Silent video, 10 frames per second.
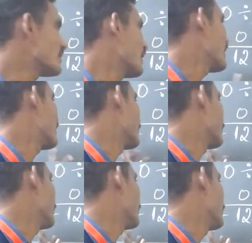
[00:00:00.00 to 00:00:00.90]
it is a
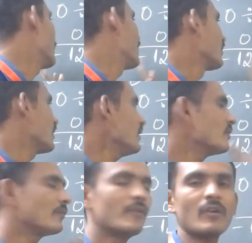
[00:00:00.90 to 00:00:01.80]
negative.
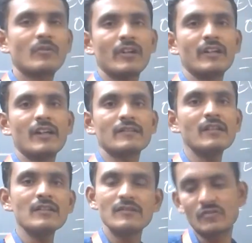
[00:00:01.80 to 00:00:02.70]
Okay. We have to write as
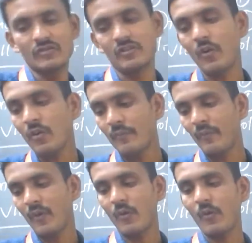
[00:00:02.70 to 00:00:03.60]
a
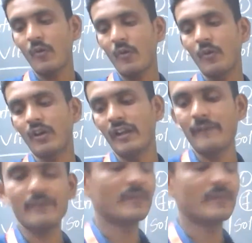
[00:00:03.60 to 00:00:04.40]
0 only.